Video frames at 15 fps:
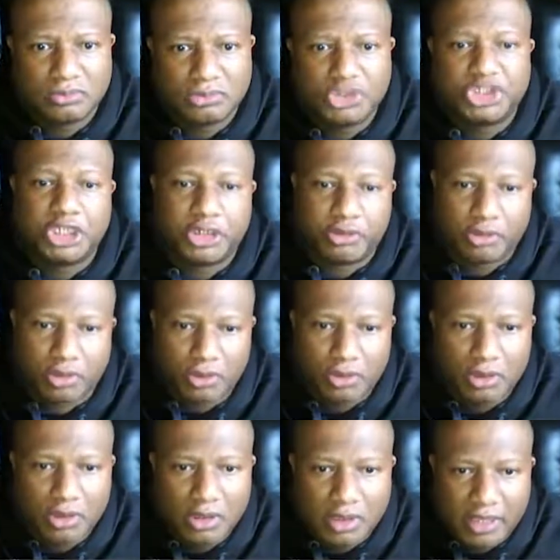General,
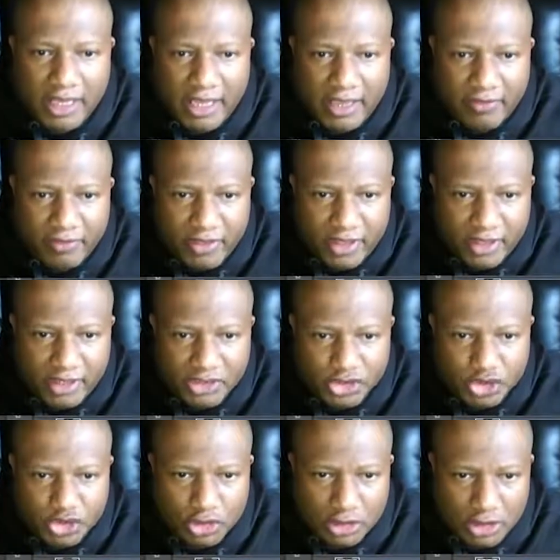and then
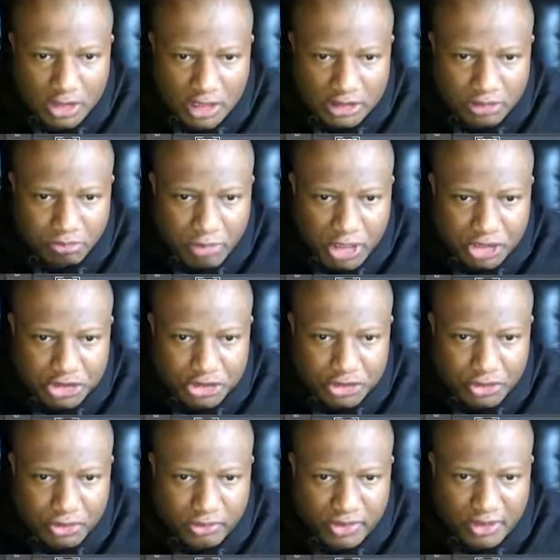make
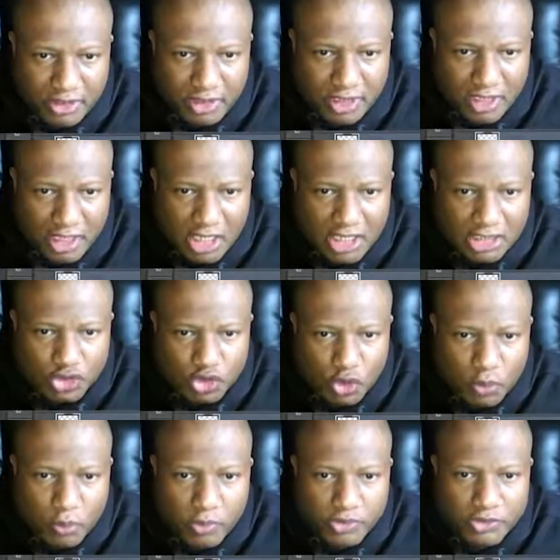sure the zoom with